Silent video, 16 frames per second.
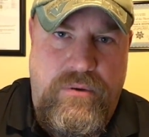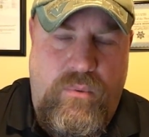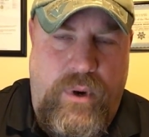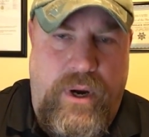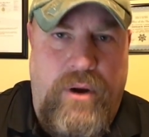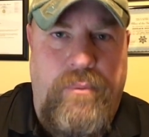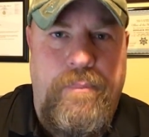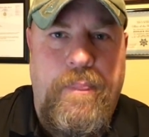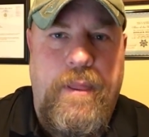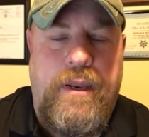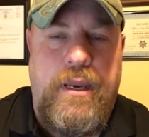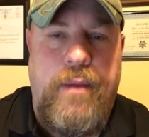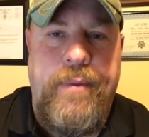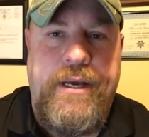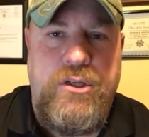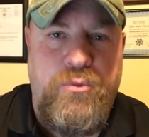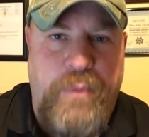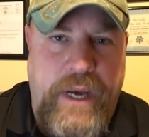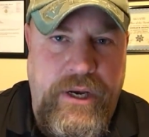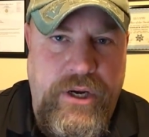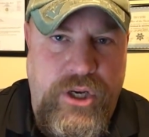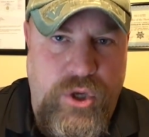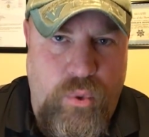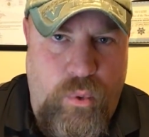Well, let me
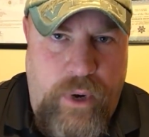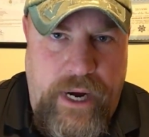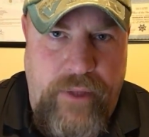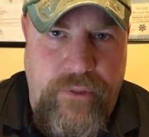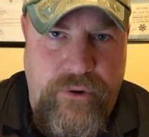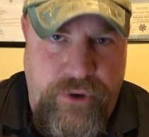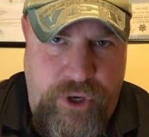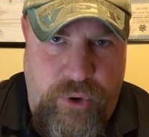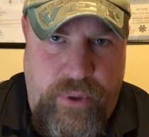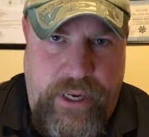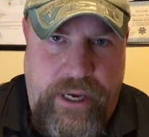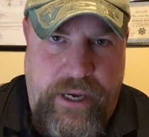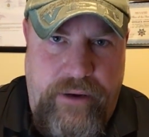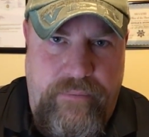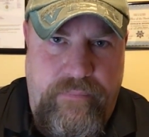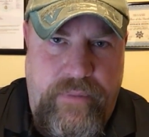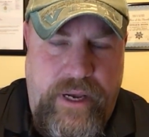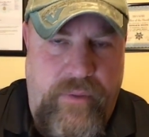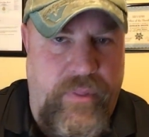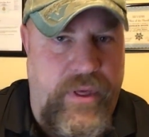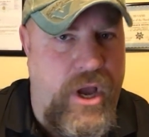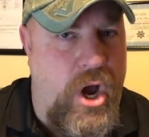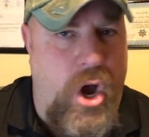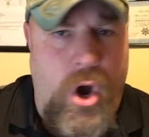explain to you why they're doing it.
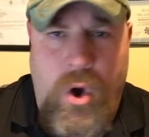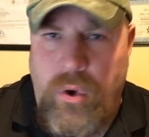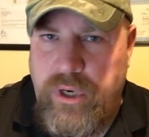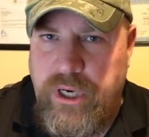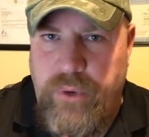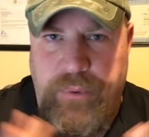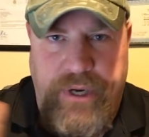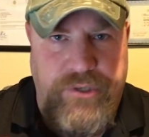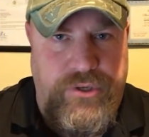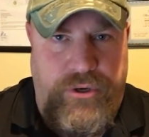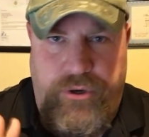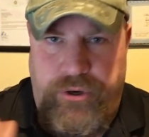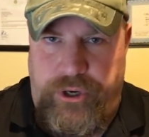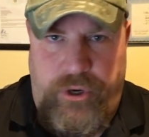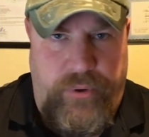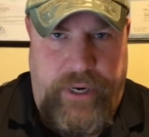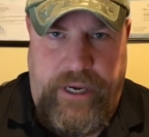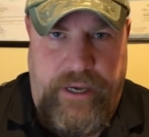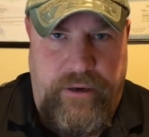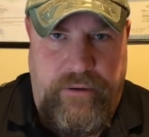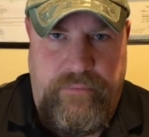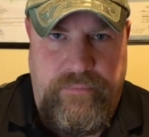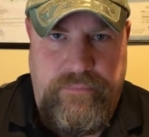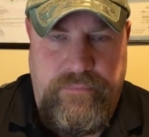And the only reason they're doing
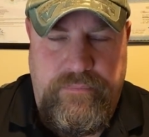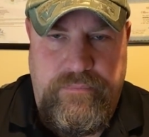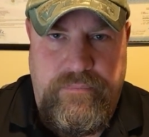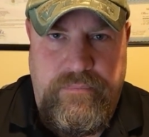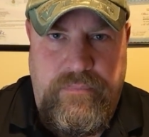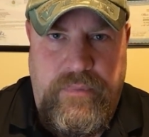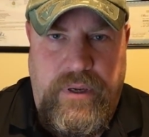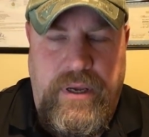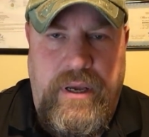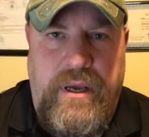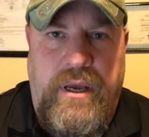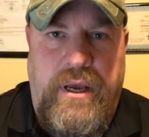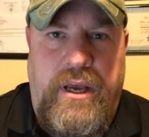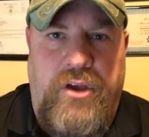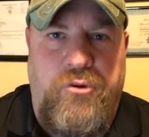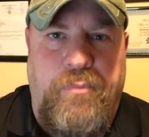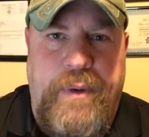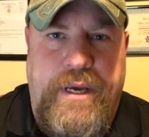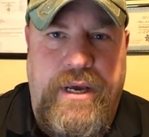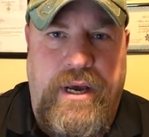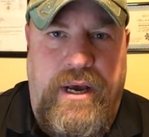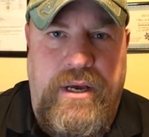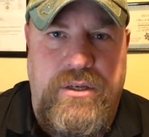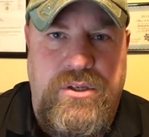it is
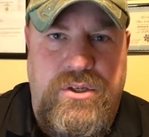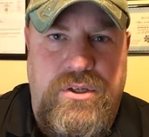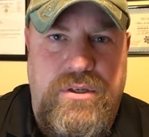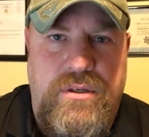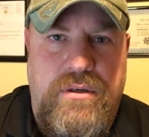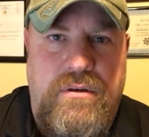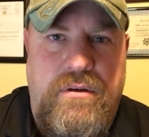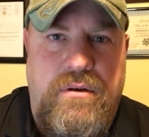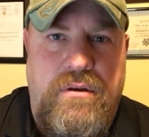because